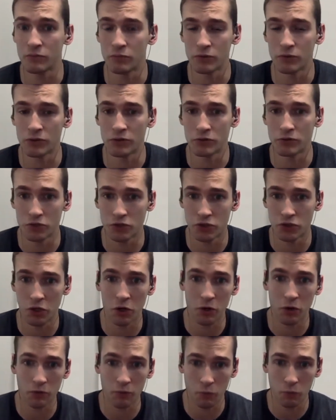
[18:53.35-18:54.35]
where you
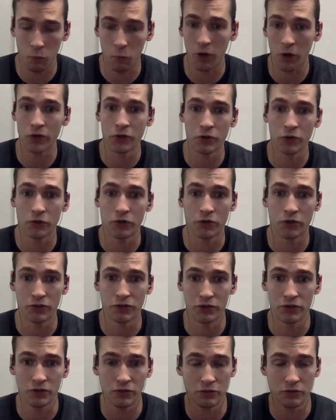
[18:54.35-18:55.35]
showed what you could
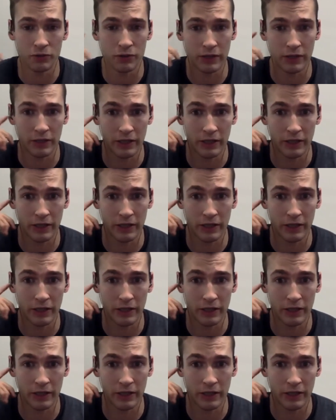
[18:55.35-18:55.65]
do